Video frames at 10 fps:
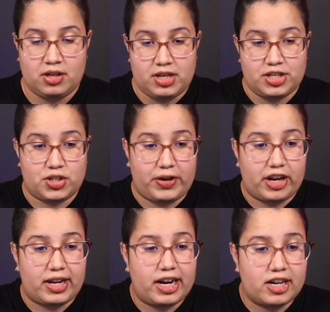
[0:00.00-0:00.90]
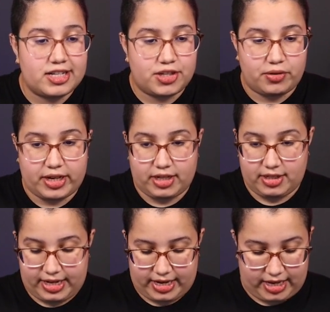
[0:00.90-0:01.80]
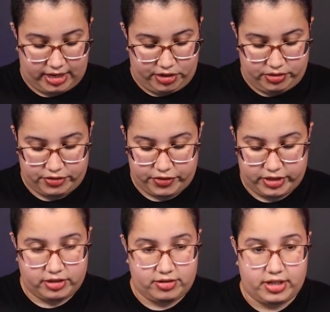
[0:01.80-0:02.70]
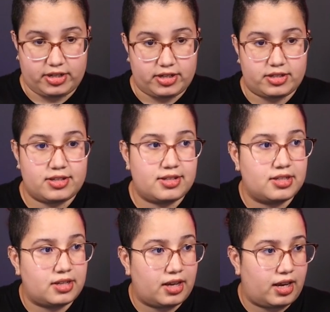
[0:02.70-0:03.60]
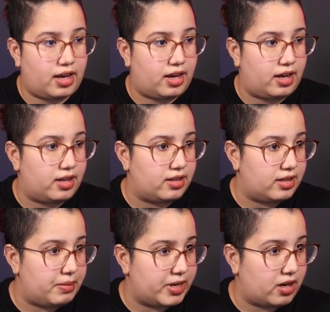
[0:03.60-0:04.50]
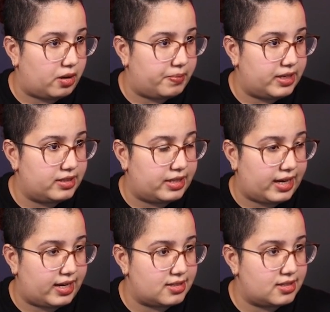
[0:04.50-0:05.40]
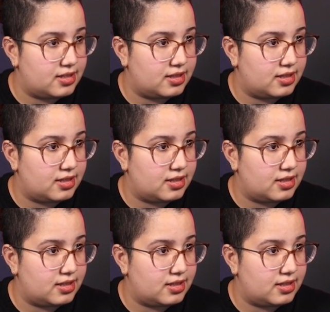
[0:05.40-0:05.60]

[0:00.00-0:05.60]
So I got another token that I can use for this and let me copy that